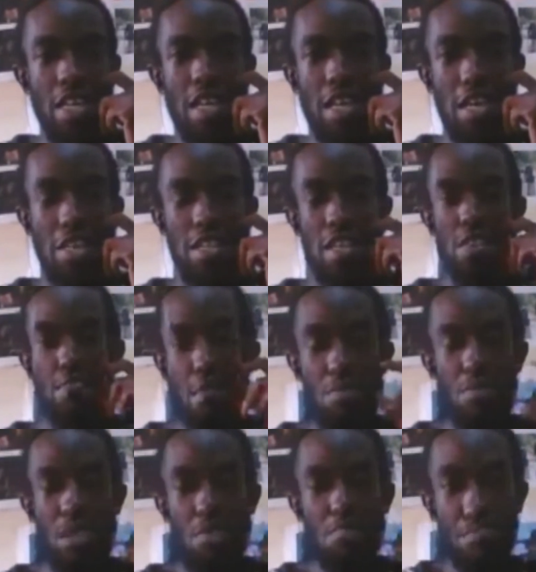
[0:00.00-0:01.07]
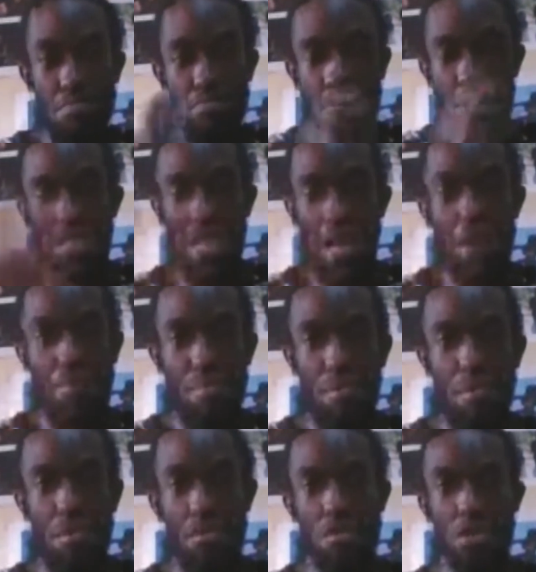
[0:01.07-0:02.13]
There are people that piece up
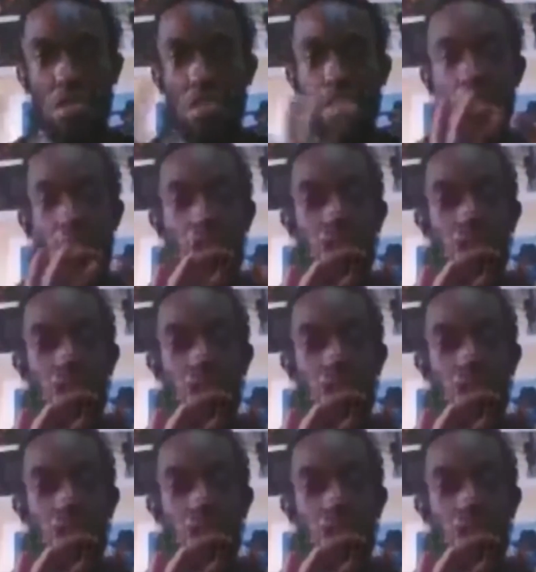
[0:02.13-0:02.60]
all these